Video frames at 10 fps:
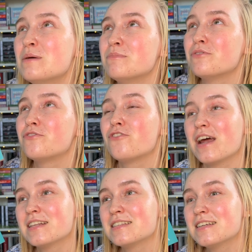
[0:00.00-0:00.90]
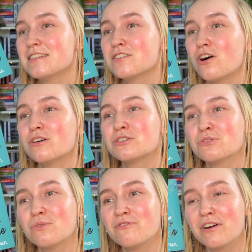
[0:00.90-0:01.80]
But Frances is
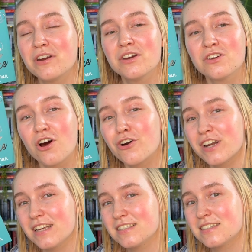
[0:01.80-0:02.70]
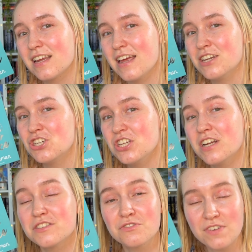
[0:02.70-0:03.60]
also a very good artist, and she
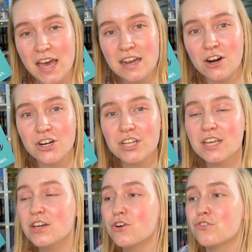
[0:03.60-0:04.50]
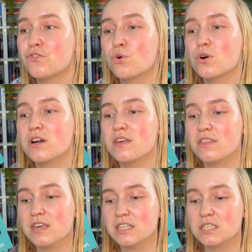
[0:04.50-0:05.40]
does fan art for
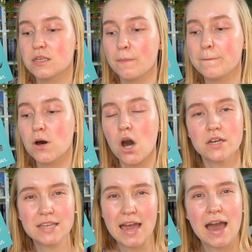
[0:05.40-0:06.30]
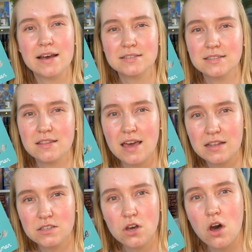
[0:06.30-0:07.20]
this podcast
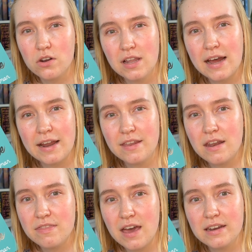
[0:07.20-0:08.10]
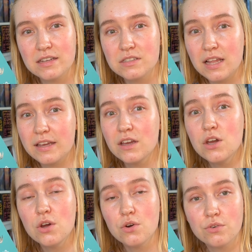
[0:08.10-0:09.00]
that's online, and that is like
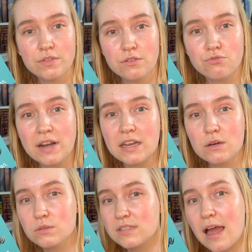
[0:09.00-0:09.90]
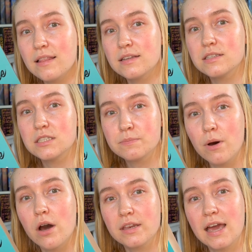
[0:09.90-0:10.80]
the Radio Silence
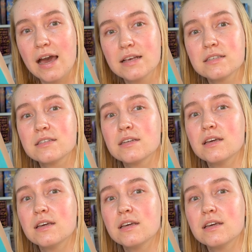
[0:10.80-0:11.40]
podcast